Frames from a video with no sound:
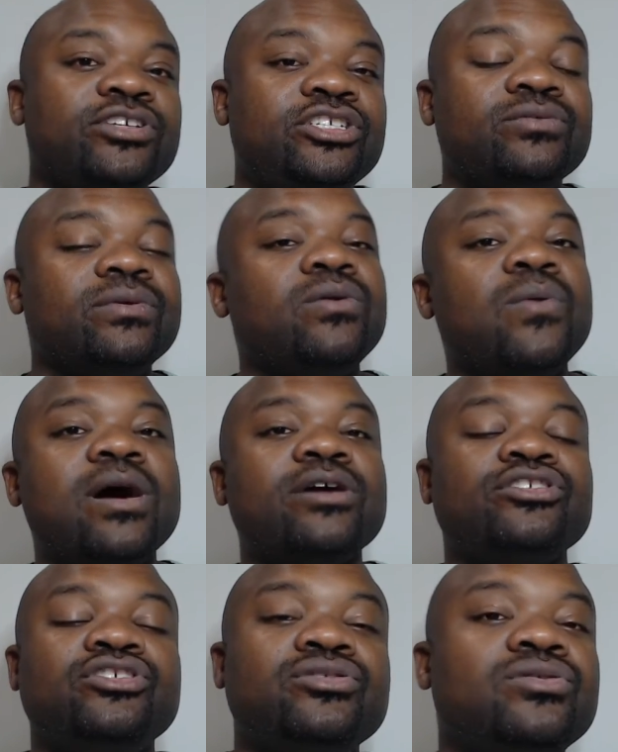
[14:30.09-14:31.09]
you
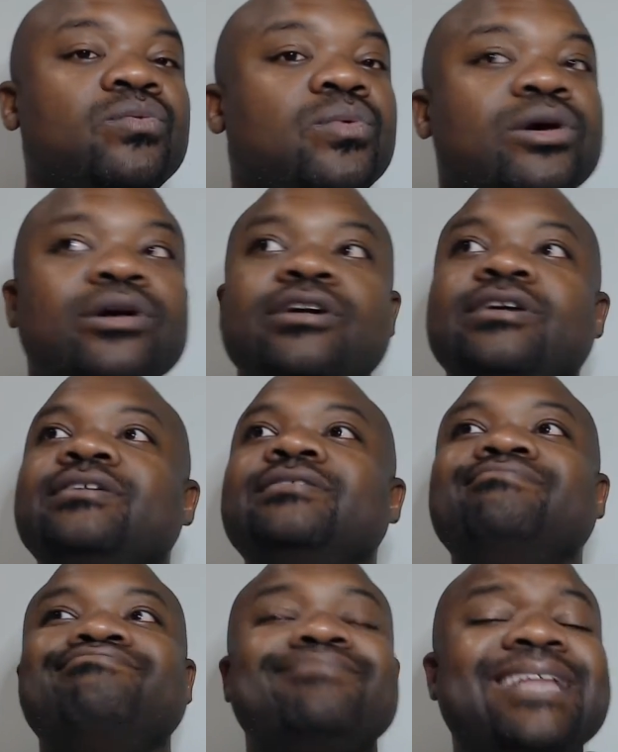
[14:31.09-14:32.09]
requires you to work
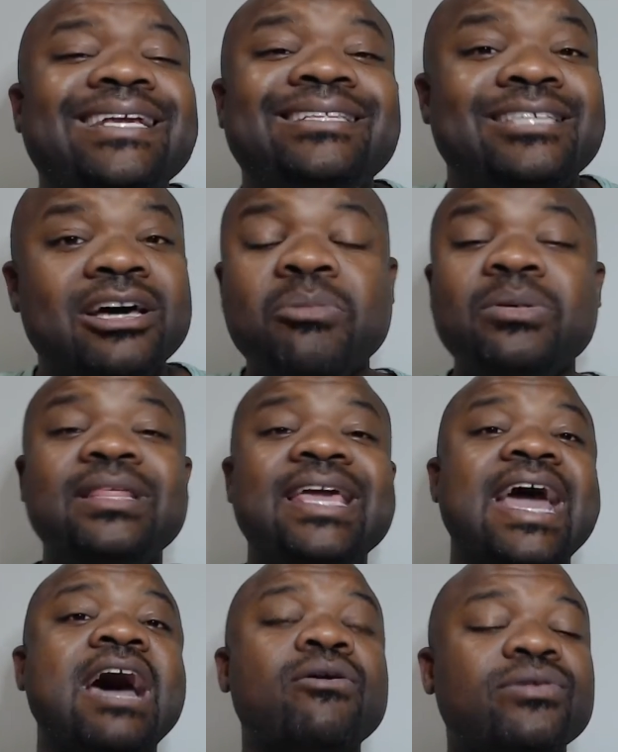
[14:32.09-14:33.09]
like double the
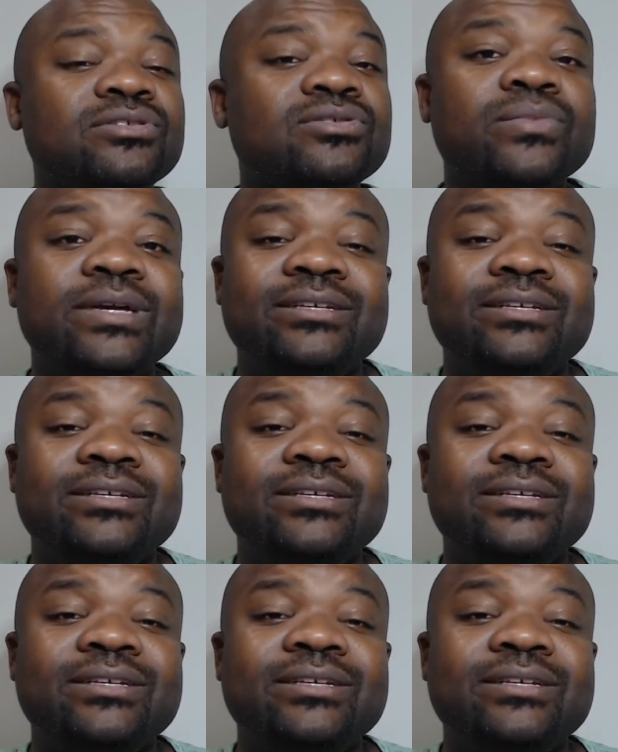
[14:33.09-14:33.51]
hours a week.